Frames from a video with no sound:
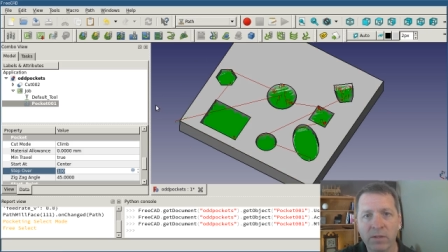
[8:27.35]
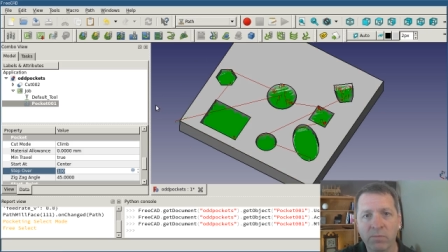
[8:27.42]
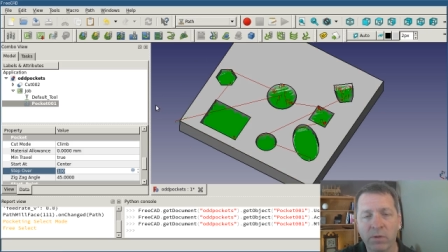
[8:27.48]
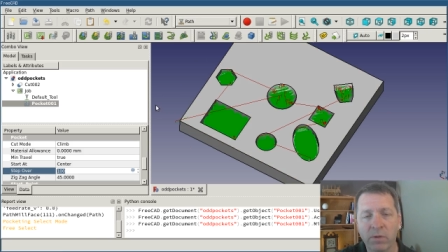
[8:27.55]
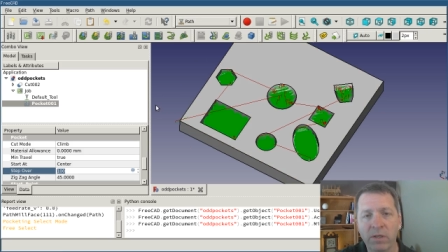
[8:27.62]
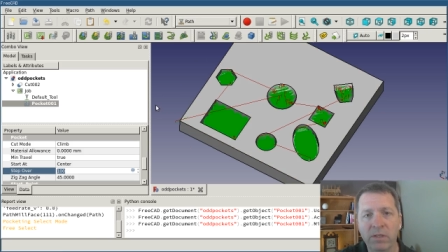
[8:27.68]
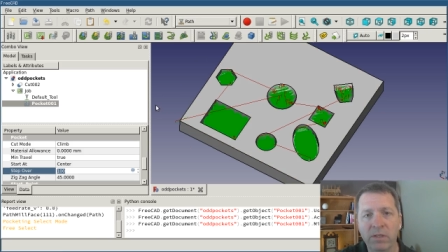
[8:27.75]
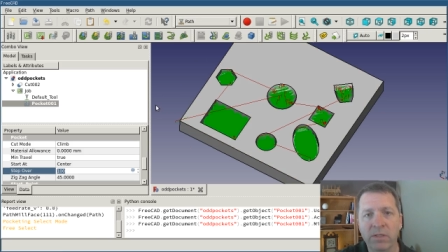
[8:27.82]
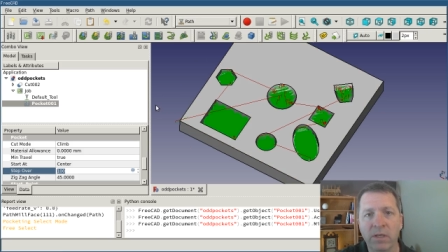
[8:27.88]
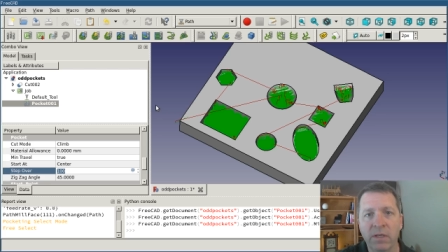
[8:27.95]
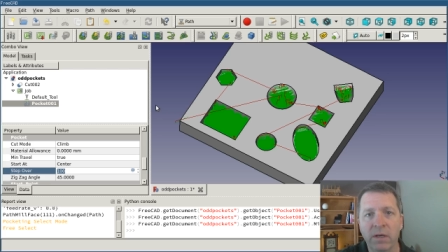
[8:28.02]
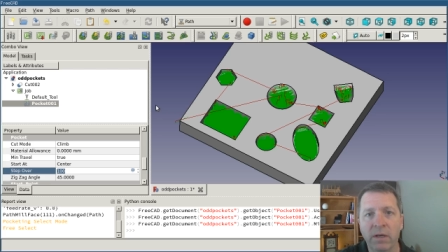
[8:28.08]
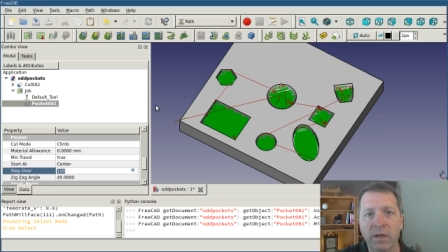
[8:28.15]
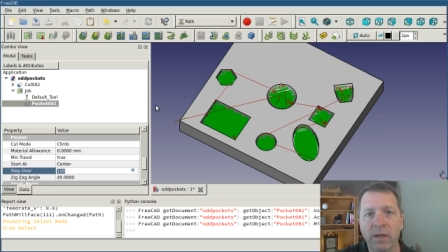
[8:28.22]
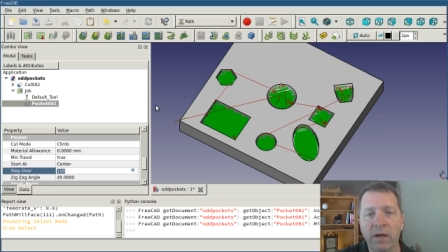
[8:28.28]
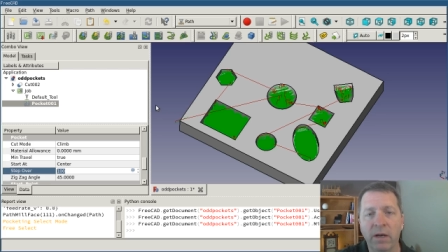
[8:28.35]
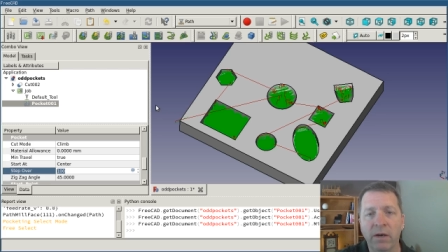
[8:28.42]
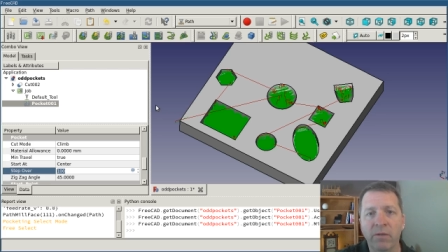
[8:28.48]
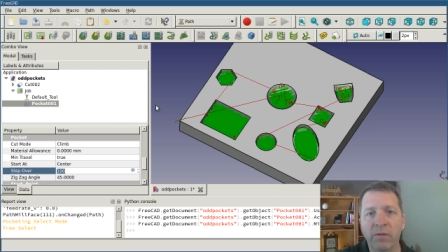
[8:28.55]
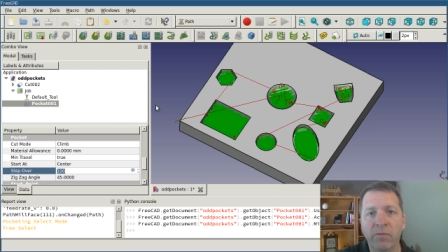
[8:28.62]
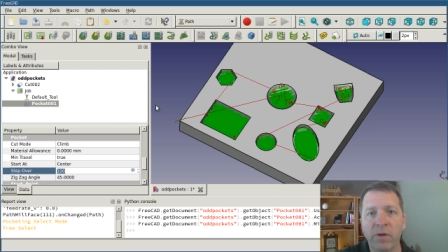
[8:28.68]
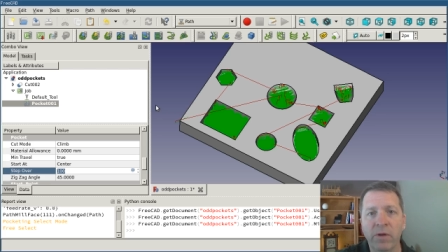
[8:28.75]
please get onto
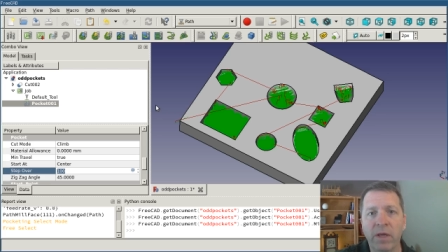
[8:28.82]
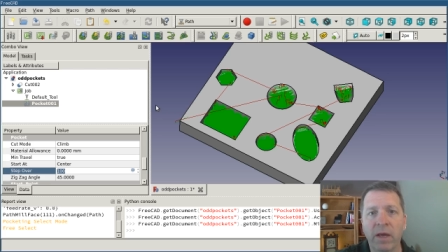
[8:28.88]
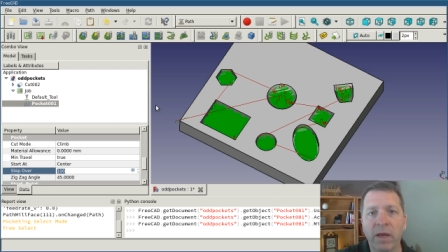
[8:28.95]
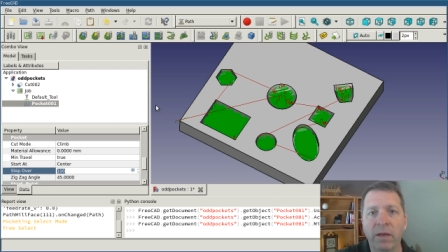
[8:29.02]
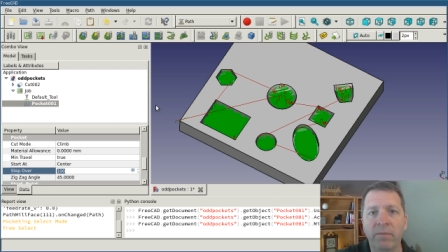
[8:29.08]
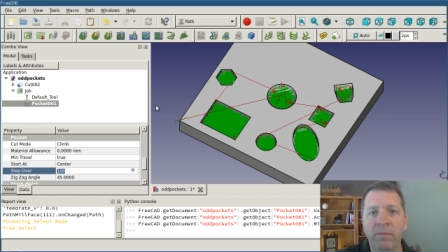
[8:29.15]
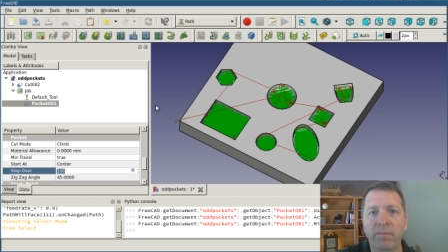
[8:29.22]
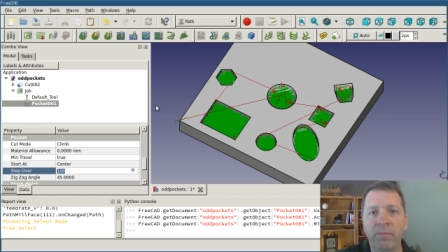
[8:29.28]
the FreeCAD